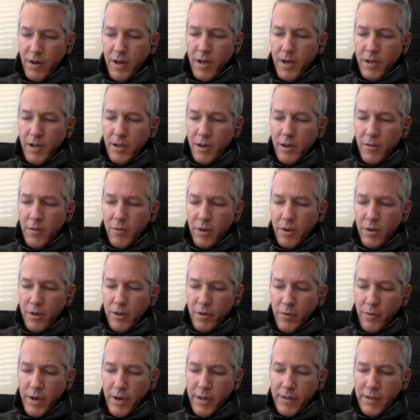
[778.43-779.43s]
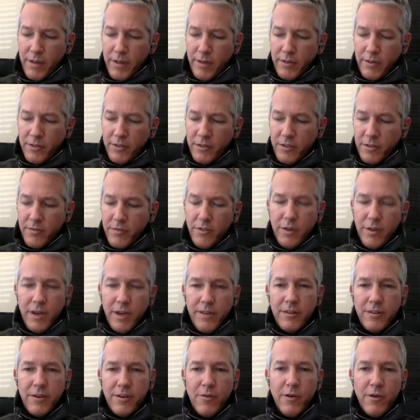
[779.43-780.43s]
One of the great things is if you
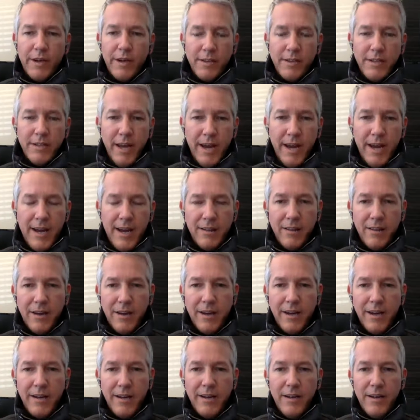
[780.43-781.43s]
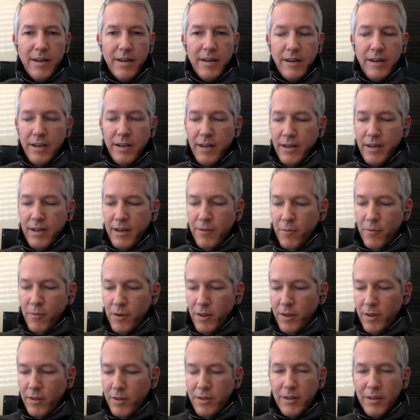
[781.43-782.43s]
got the great tagline, it
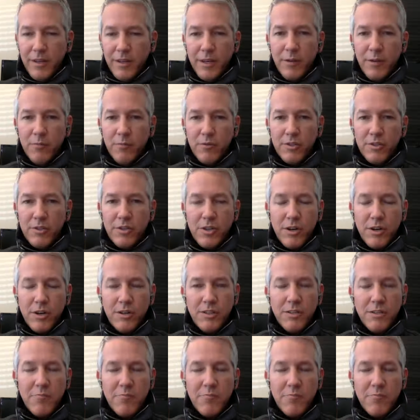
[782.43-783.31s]
will start to